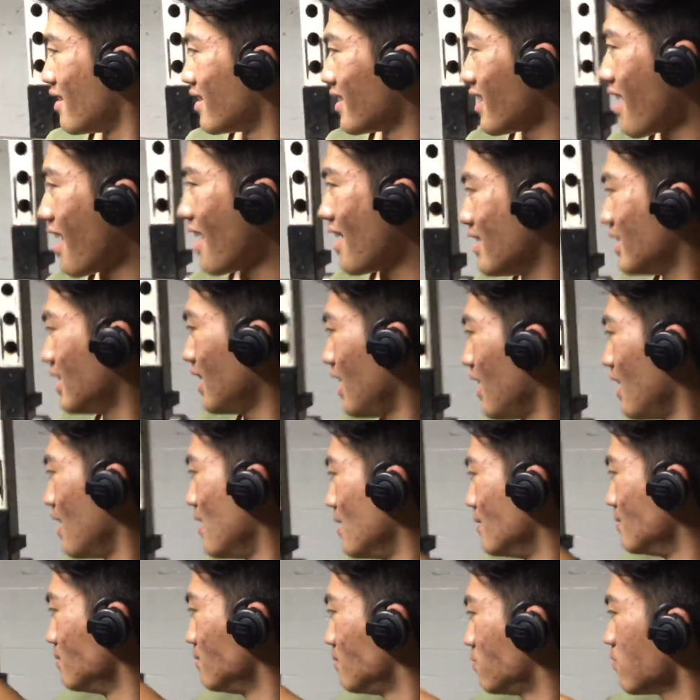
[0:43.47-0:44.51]

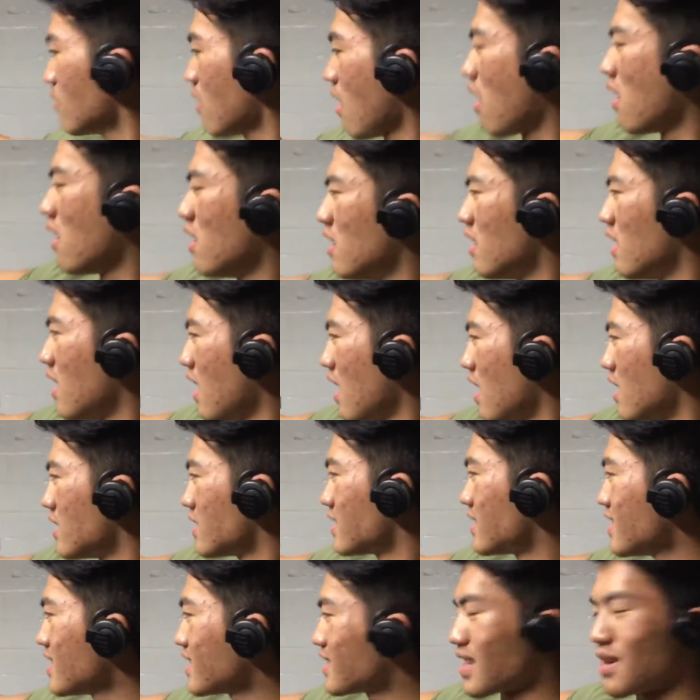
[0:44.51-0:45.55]
yeah,
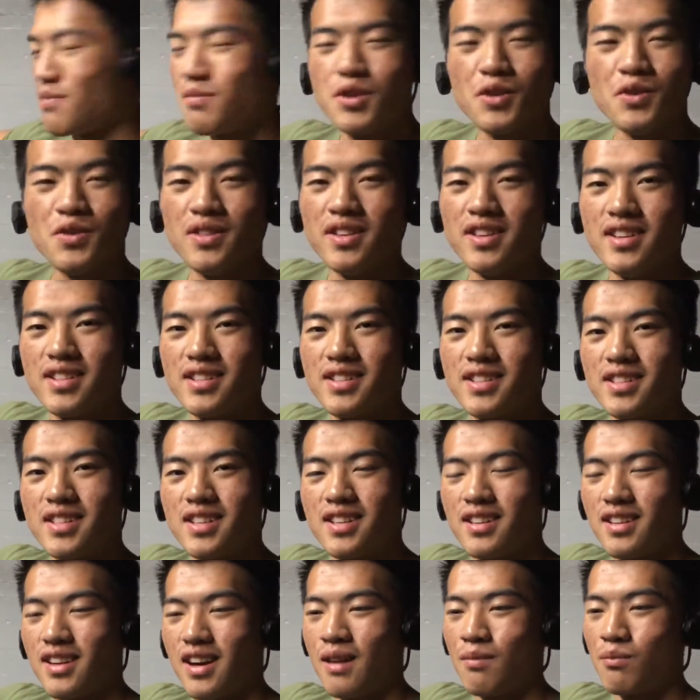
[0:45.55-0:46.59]
since I'm doing
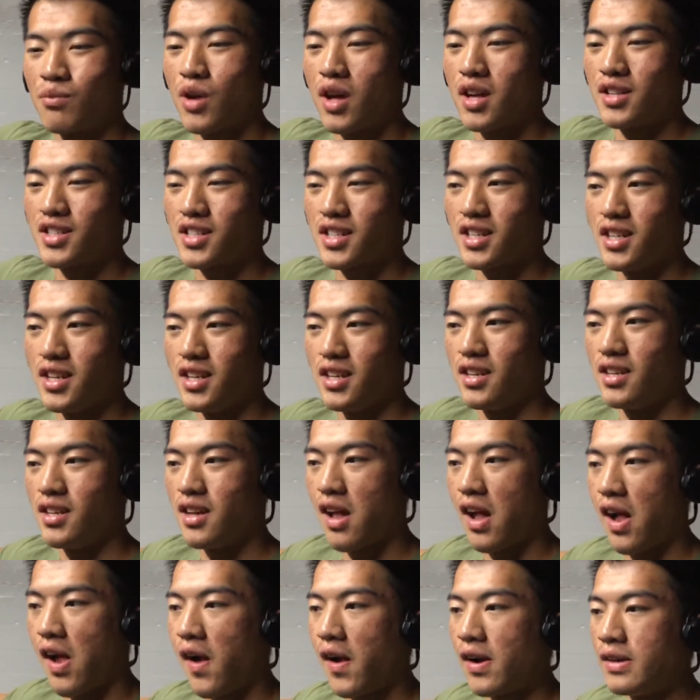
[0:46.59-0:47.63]
this, I'm probably just
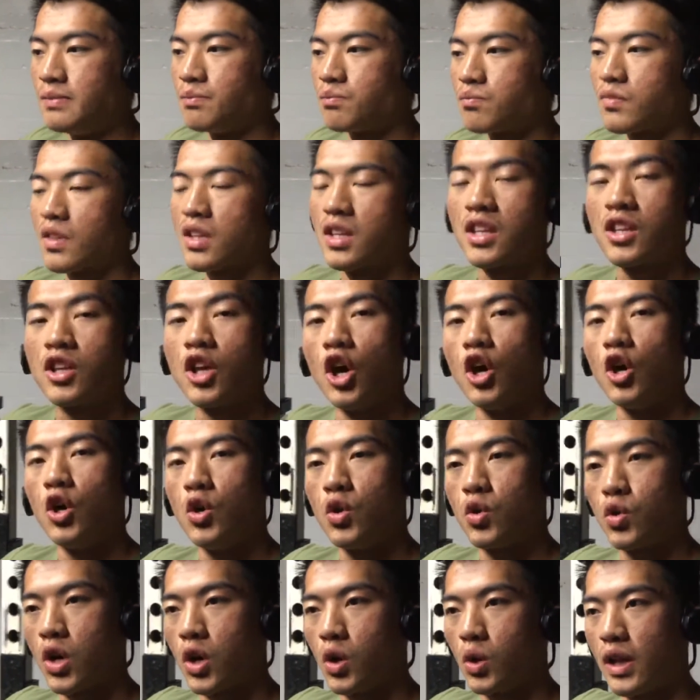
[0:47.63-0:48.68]
gonna
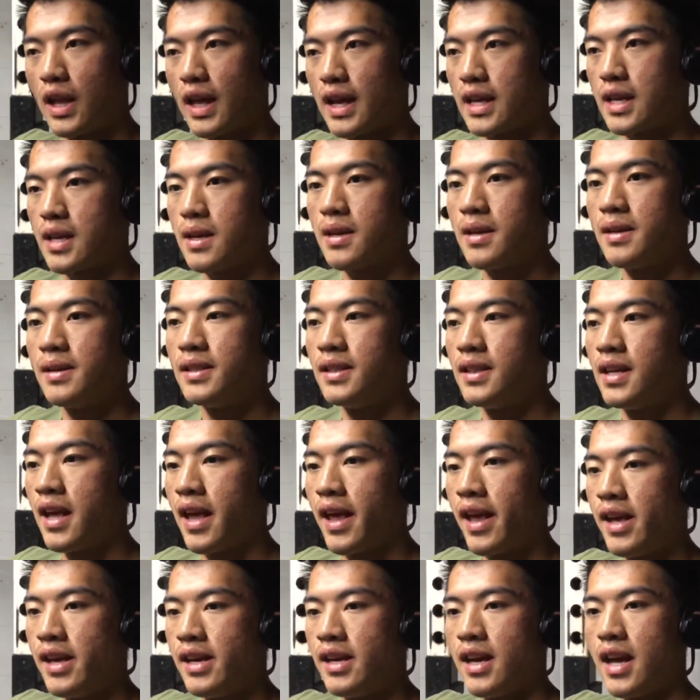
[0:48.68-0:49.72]
go light,
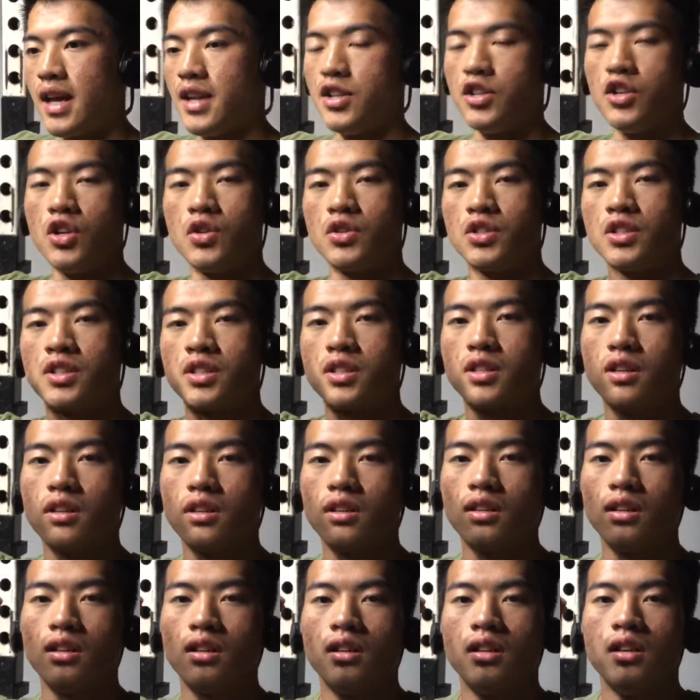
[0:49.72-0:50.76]
and just
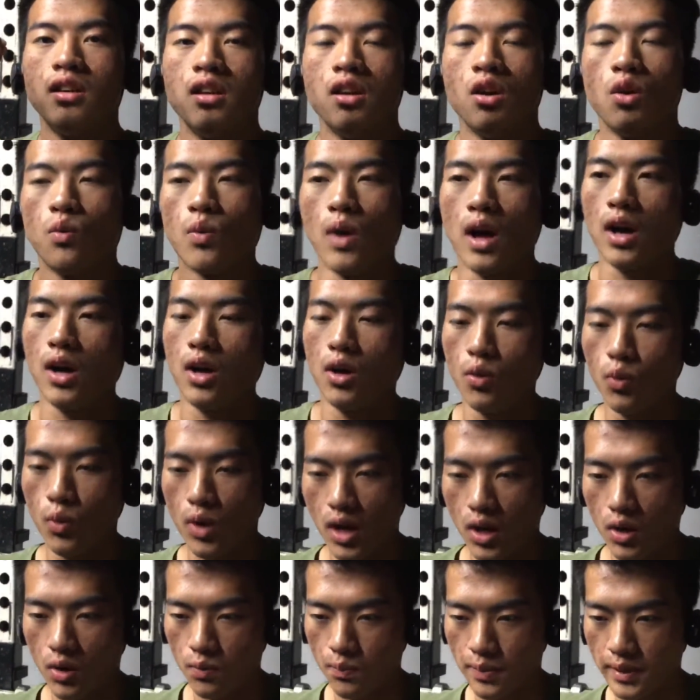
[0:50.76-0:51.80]

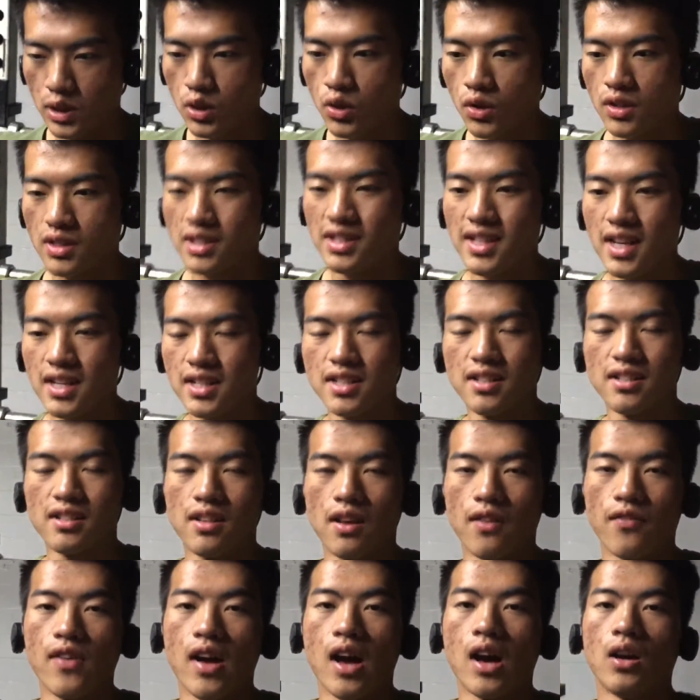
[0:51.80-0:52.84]
while between sets and
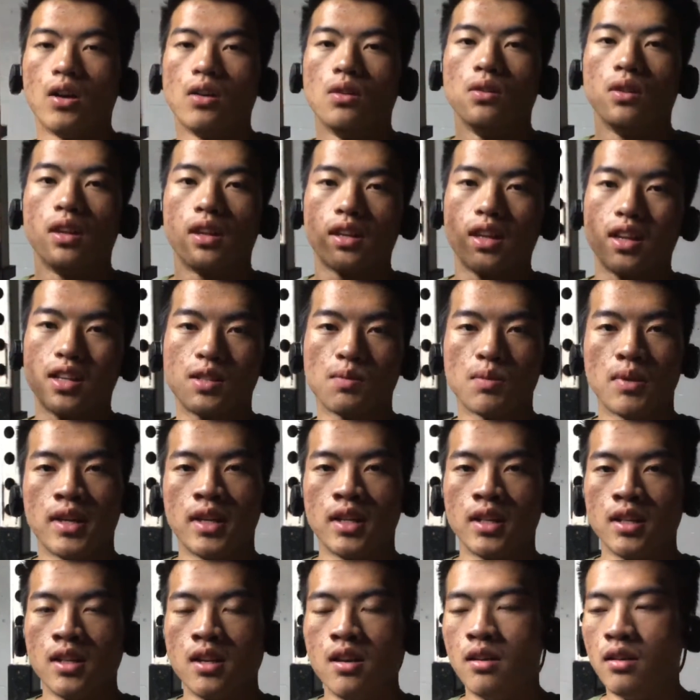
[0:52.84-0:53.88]
stuff, I'll like
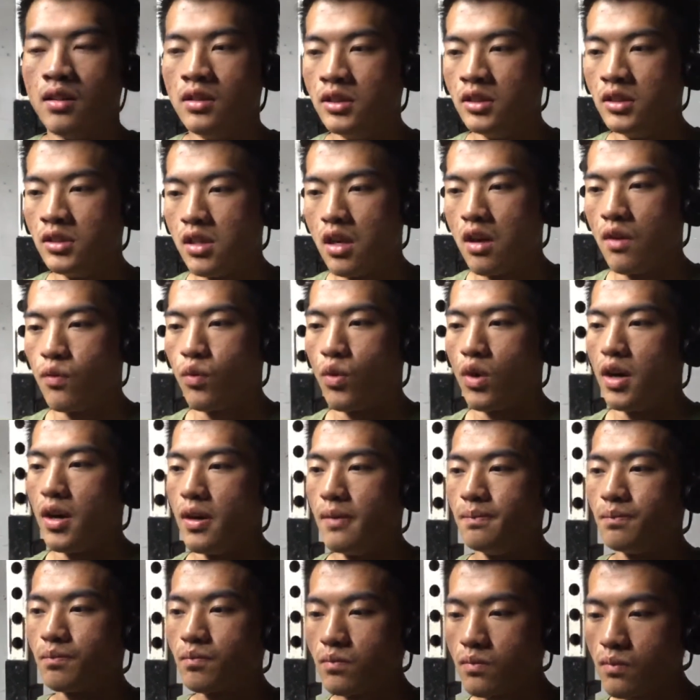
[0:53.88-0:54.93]
explain of
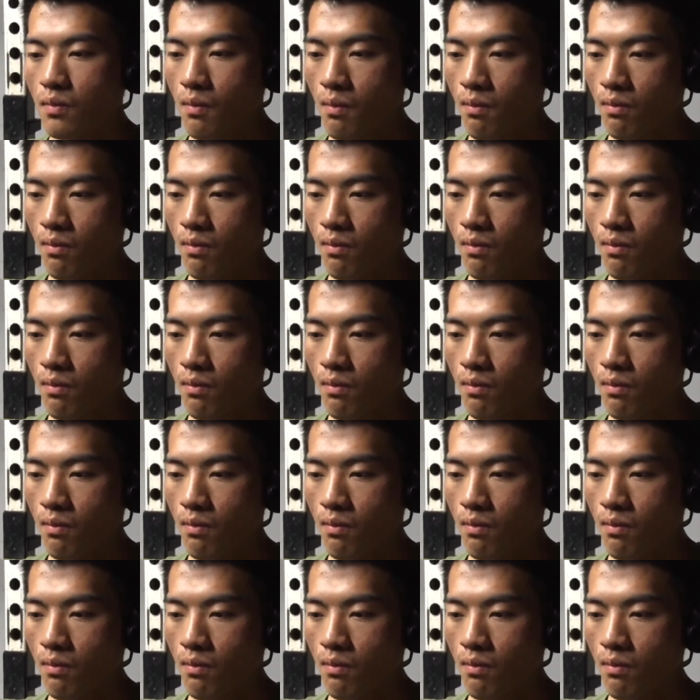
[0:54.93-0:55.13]
what